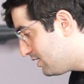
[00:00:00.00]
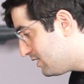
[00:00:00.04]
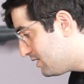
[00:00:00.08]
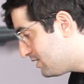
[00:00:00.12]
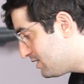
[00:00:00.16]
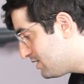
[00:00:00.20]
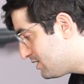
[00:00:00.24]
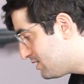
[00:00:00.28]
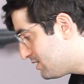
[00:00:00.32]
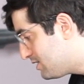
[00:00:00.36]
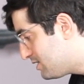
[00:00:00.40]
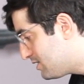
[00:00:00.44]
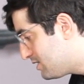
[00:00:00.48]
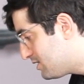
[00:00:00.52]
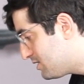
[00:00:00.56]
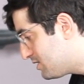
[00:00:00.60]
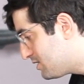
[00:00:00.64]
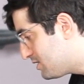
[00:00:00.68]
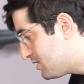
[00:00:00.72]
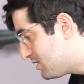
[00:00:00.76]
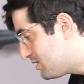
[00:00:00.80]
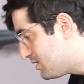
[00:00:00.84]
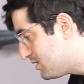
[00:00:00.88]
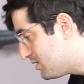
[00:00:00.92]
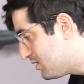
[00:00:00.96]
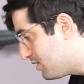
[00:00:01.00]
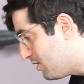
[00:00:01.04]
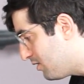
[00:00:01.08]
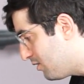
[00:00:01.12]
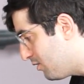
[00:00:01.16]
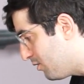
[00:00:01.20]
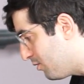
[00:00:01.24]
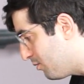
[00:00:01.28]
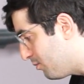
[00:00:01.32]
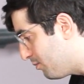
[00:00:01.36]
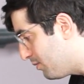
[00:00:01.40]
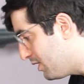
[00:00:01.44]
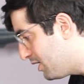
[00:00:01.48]

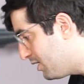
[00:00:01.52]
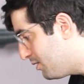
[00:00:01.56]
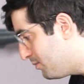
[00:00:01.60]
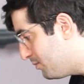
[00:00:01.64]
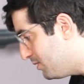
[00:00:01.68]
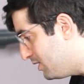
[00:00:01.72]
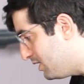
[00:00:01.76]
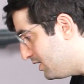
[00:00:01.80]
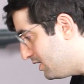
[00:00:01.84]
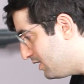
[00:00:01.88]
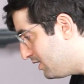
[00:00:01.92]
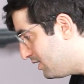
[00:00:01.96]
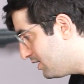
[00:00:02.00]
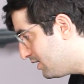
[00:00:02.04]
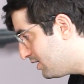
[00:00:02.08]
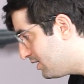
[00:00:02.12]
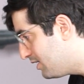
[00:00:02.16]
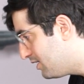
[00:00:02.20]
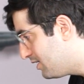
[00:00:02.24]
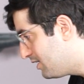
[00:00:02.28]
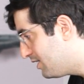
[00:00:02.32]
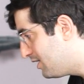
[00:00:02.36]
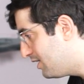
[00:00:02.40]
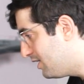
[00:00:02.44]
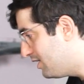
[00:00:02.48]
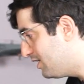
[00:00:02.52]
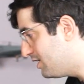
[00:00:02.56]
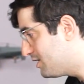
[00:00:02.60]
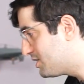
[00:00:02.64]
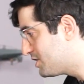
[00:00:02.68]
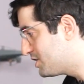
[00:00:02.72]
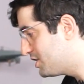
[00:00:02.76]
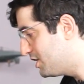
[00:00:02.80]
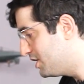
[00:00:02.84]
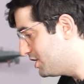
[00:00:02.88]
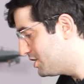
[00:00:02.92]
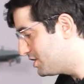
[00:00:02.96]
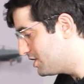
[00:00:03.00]
So maybe let's
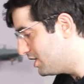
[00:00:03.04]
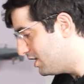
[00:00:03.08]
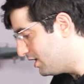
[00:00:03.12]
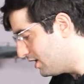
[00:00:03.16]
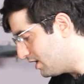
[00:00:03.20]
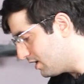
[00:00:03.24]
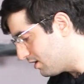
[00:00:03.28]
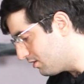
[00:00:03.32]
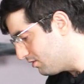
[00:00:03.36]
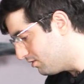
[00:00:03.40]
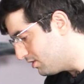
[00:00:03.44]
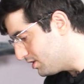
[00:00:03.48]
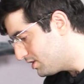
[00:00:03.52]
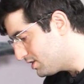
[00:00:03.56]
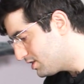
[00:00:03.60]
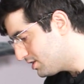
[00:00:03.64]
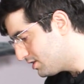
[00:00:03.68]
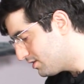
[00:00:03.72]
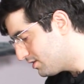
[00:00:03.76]
change the language.